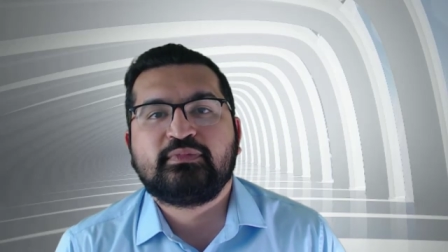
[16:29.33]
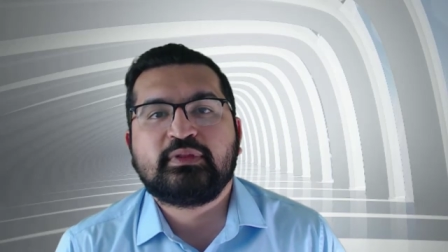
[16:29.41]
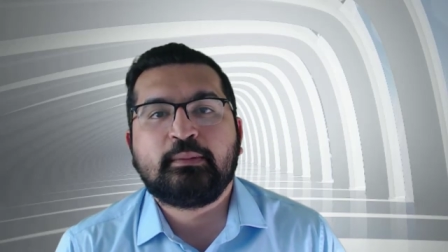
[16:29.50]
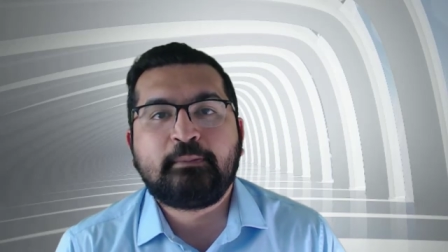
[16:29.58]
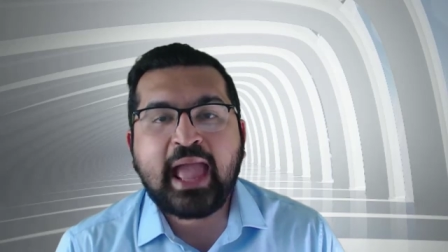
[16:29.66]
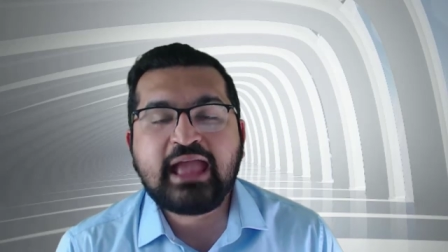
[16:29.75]

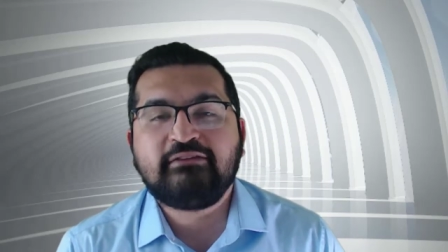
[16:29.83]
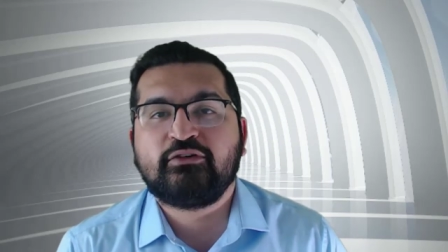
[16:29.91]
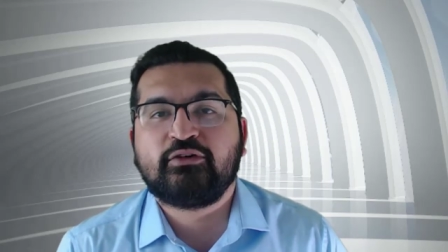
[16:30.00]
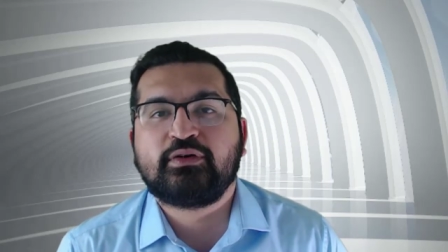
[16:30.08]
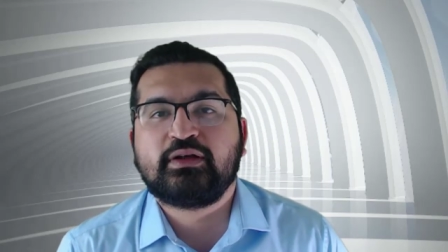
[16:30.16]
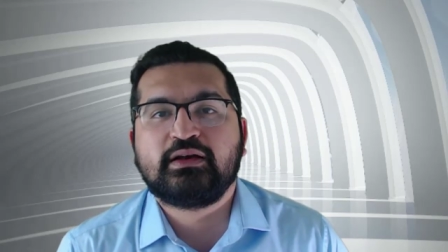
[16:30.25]
the pay
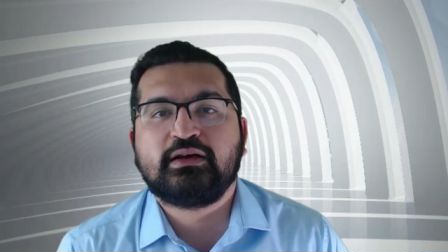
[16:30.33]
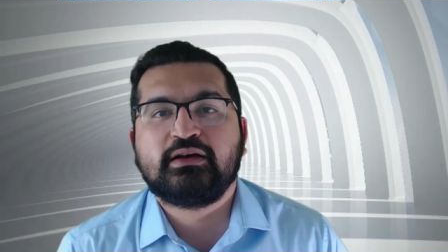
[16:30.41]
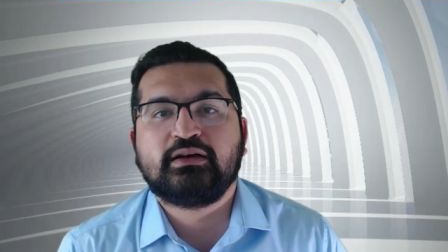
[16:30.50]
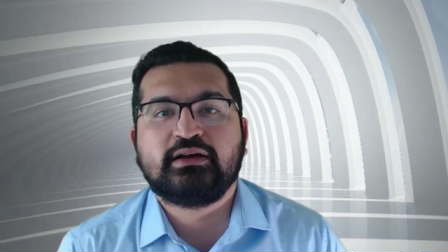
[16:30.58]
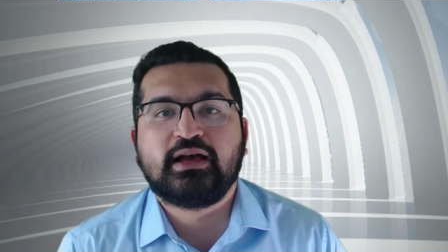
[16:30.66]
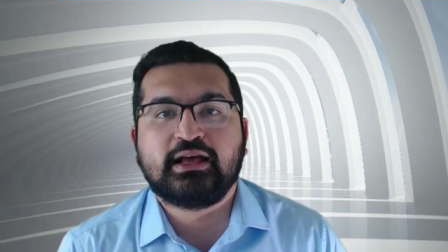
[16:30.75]
for
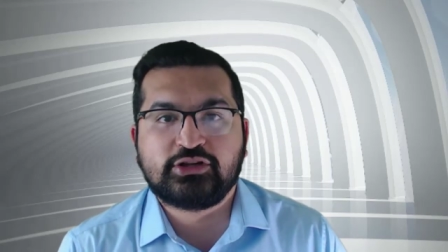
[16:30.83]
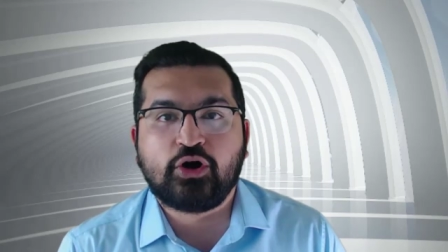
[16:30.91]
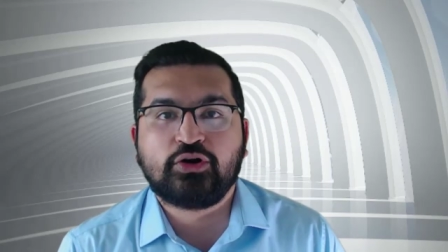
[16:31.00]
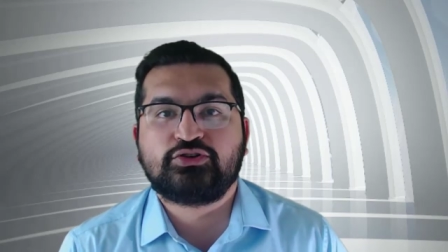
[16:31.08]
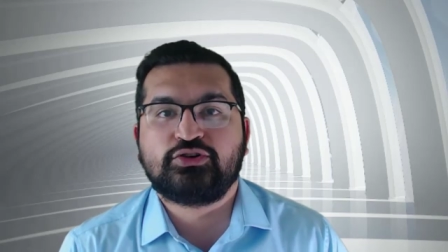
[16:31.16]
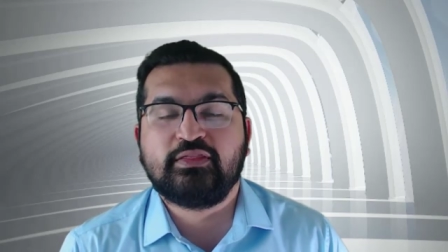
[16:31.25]
a
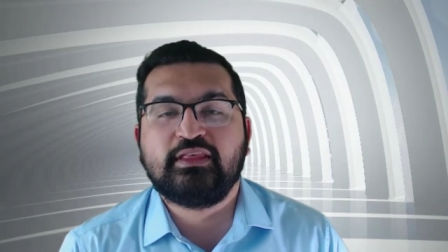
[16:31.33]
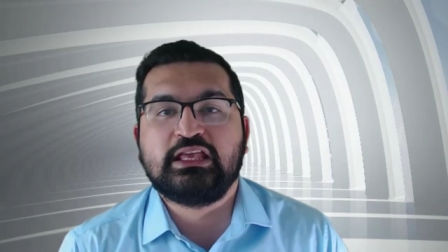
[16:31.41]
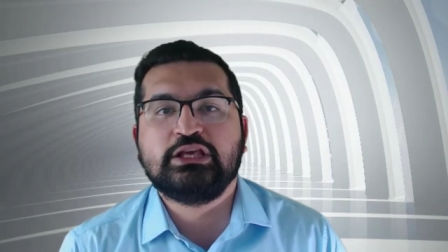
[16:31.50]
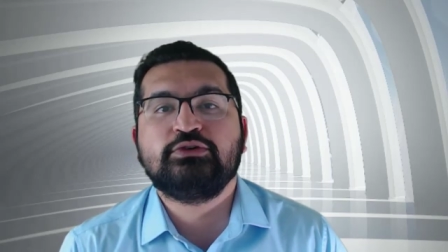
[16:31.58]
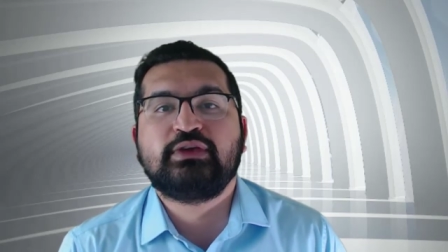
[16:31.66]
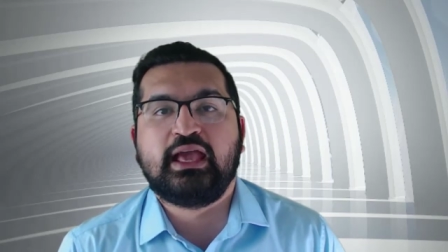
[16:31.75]
doctor in the
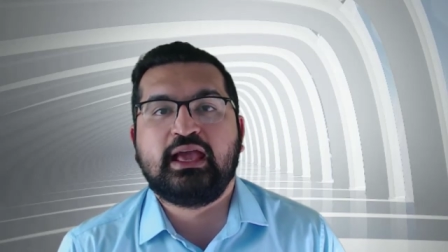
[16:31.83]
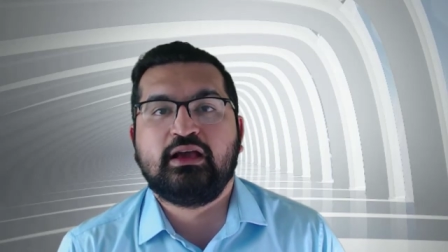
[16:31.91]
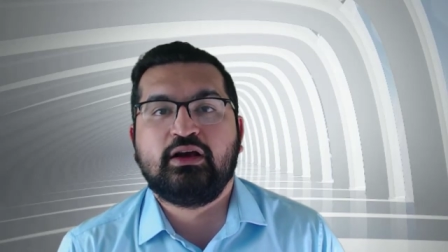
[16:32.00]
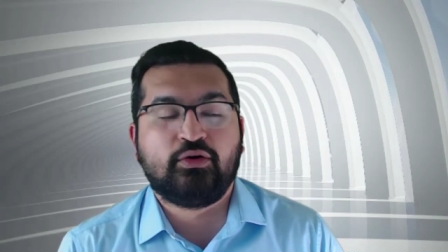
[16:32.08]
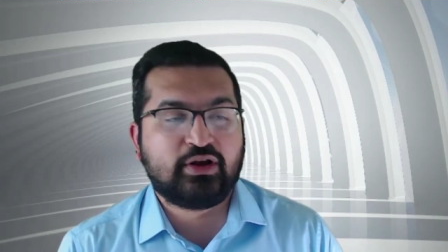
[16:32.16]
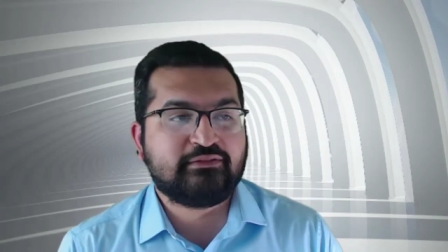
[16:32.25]

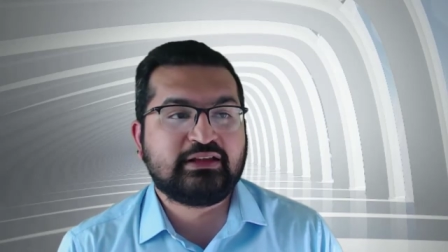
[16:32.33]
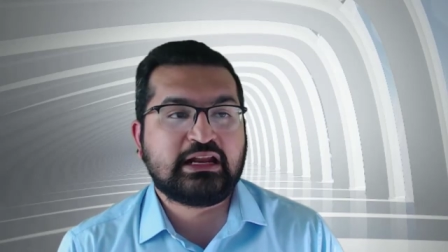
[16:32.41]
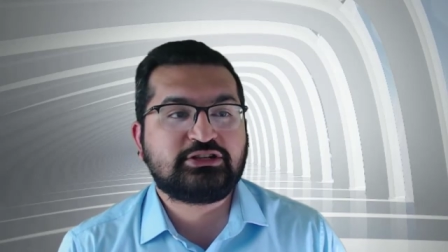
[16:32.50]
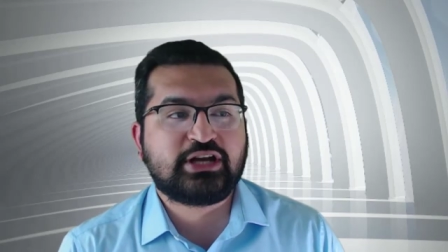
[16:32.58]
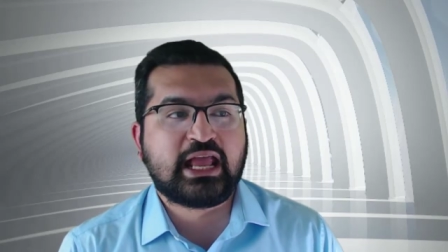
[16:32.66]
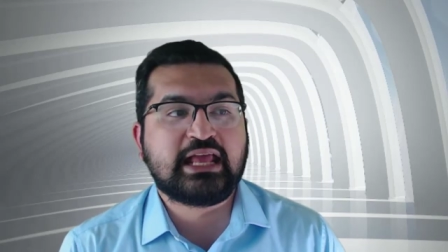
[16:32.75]
UK or even a
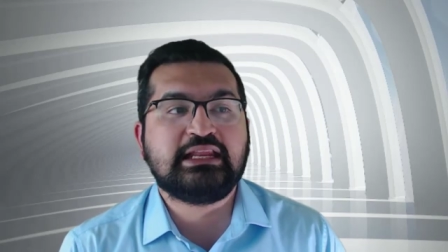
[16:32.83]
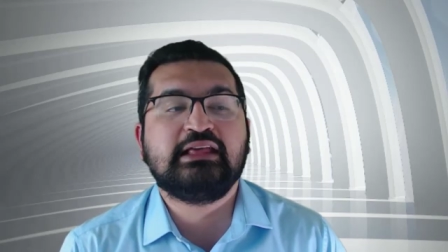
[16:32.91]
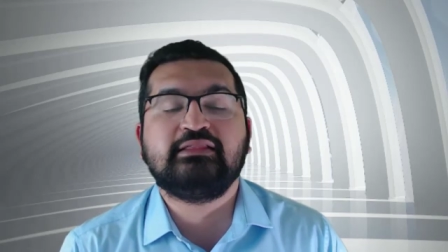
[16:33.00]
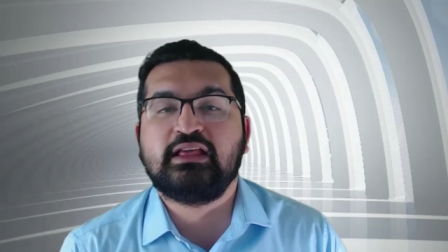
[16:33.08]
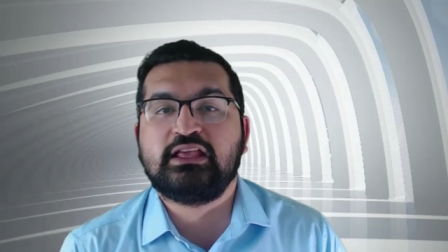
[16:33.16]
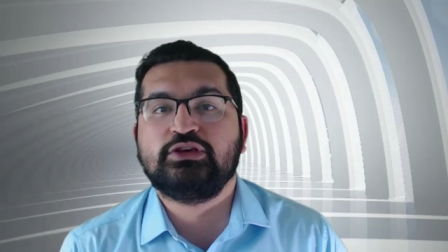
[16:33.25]
trainee
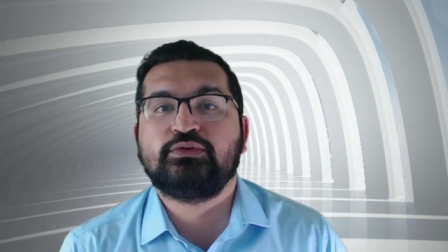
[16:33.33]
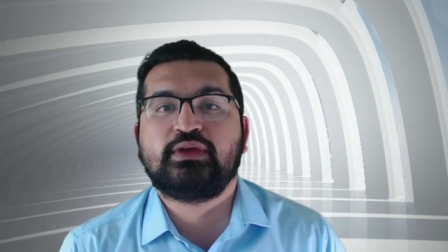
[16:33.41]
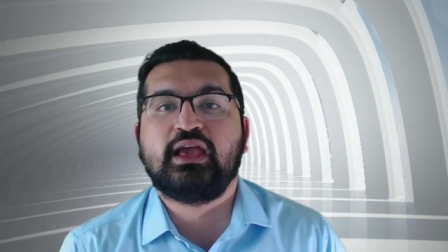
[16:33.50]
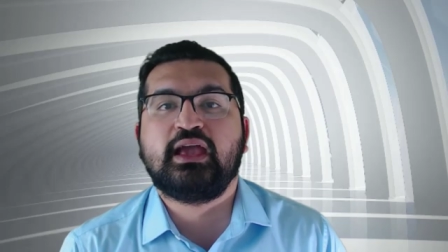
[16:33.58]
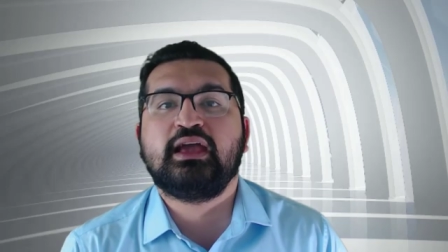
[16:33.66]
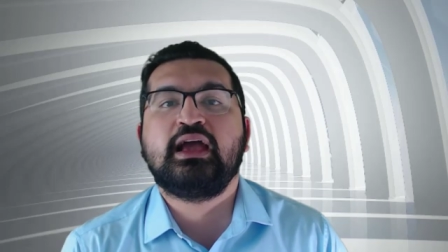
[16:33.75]
in the
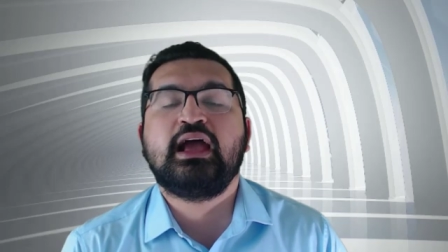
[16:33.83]
UK